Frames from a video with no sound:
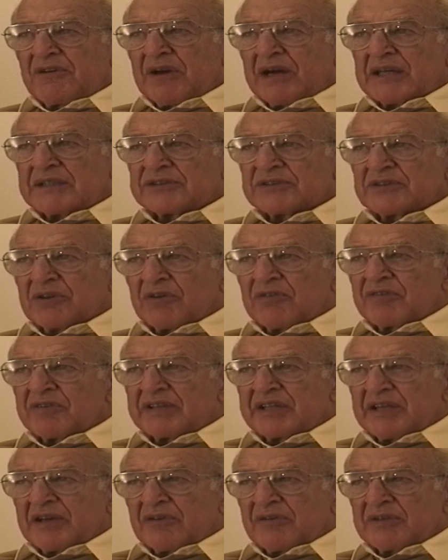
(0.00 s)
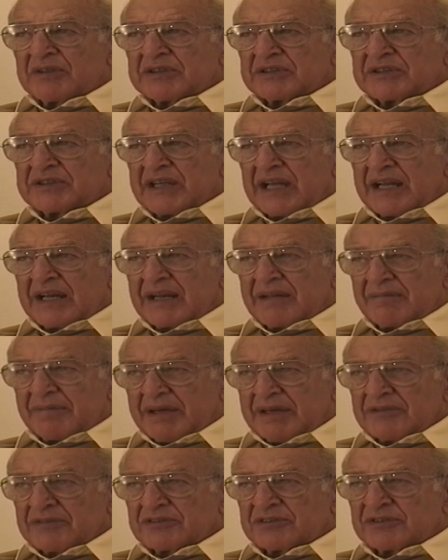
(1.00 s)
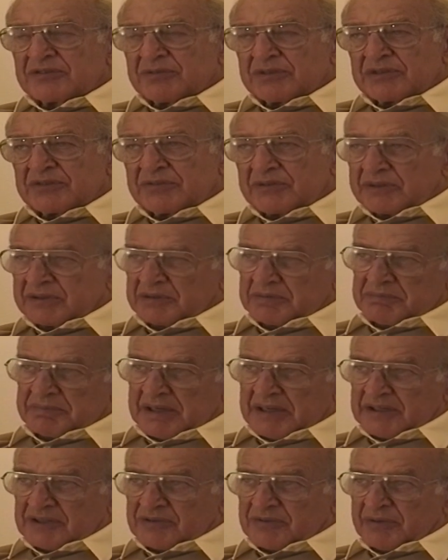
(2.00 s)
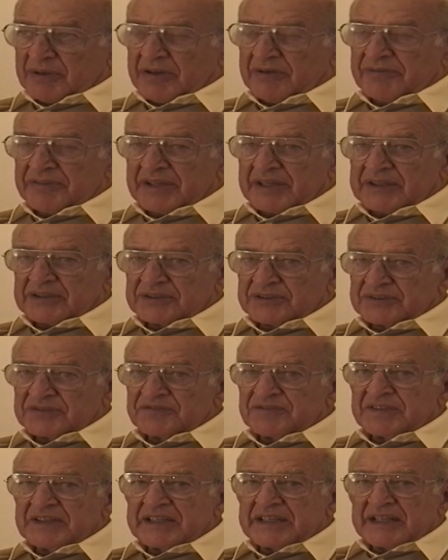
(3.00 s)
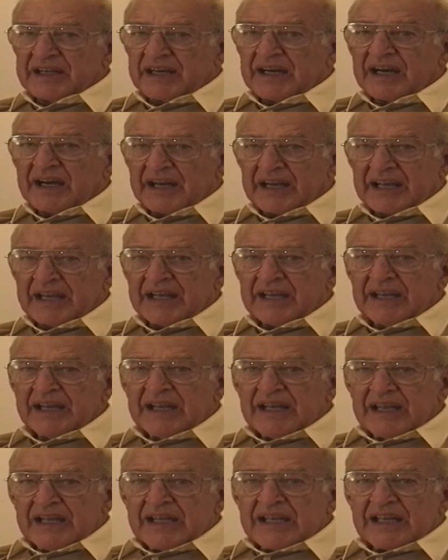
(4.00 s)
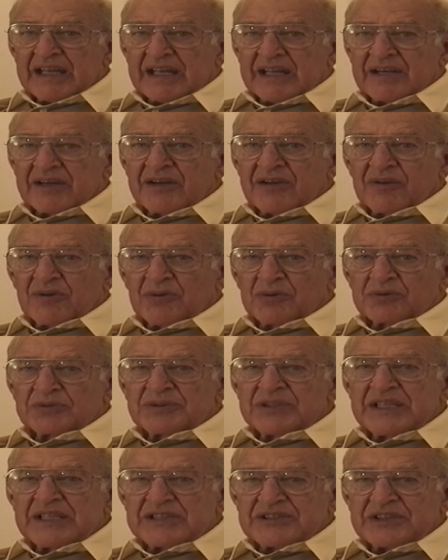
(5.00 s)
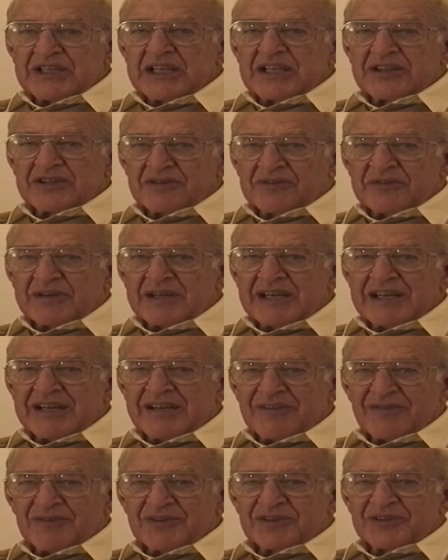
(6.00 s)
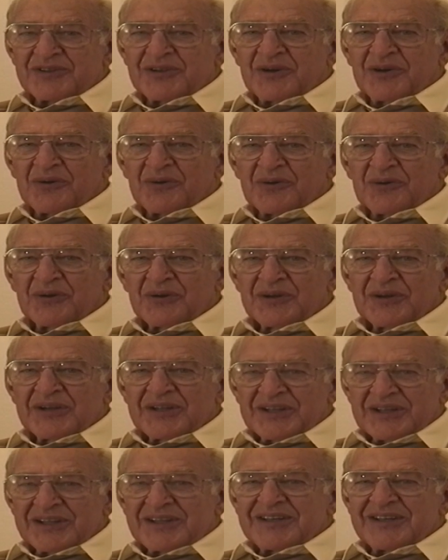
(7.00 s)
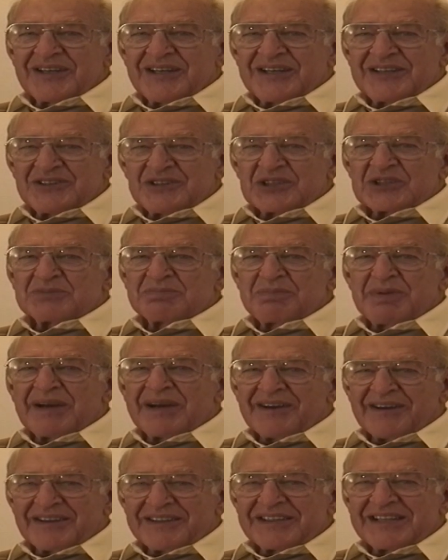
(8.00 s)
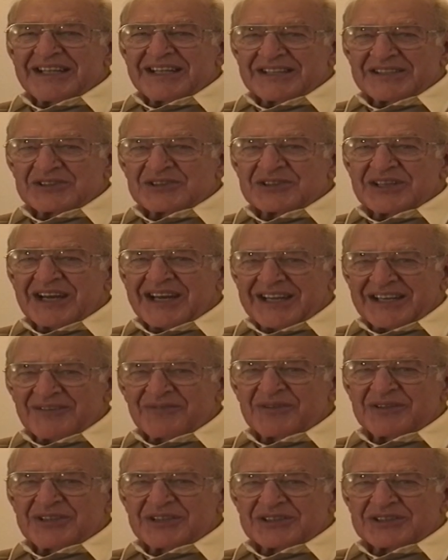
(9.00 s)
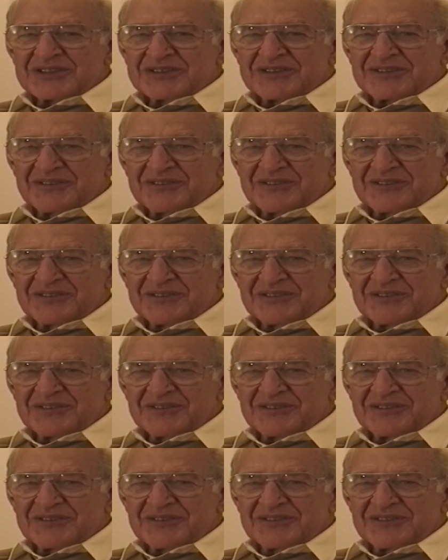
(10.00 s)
us over the Owen Stanley Mountains, which were about 12,000 feet high, in an old DC-3 with no, just bare on the inside. We just